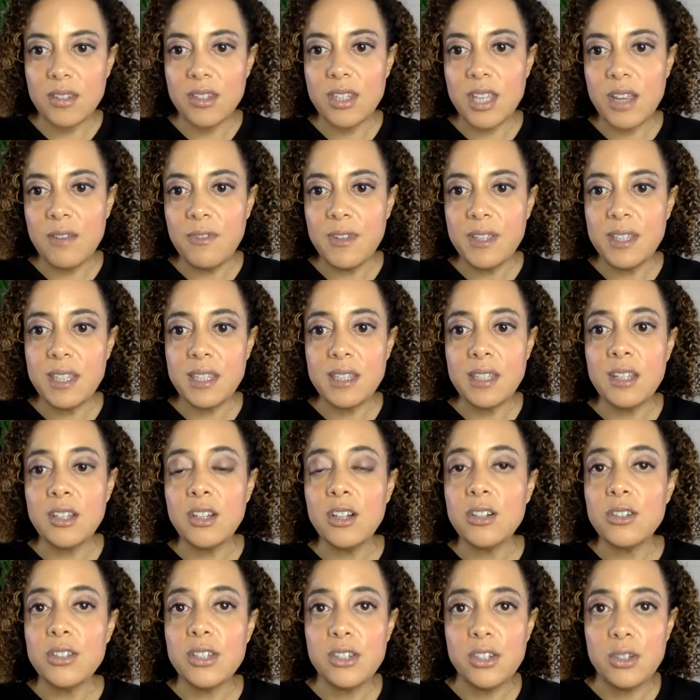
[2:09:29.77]
if this isn't
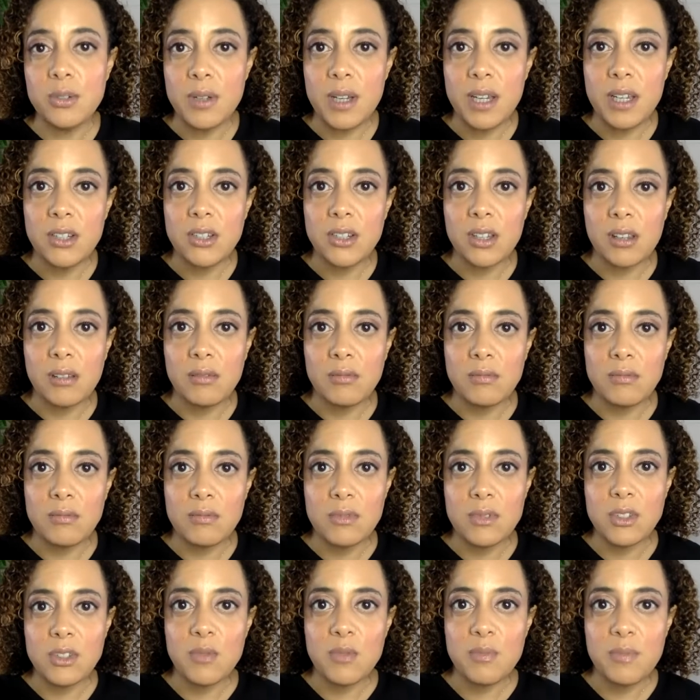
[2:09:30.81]
your situation,
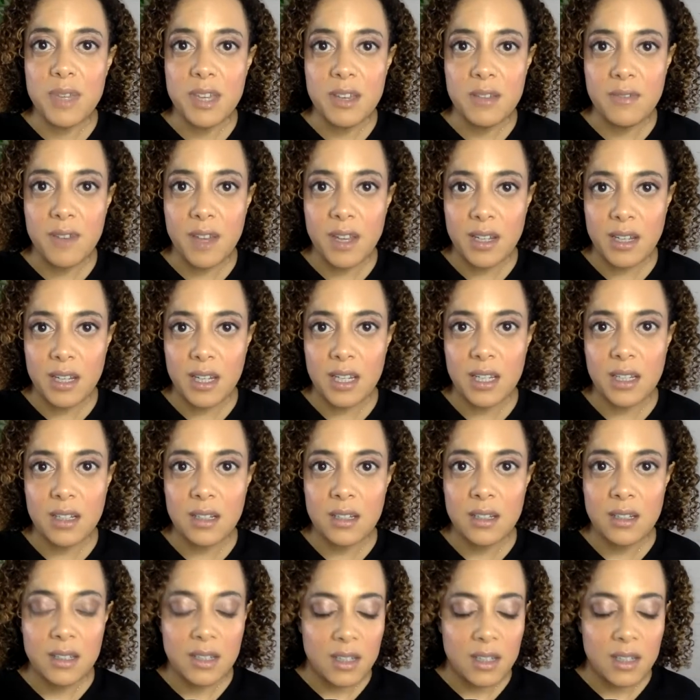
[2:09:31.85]
don't be offended,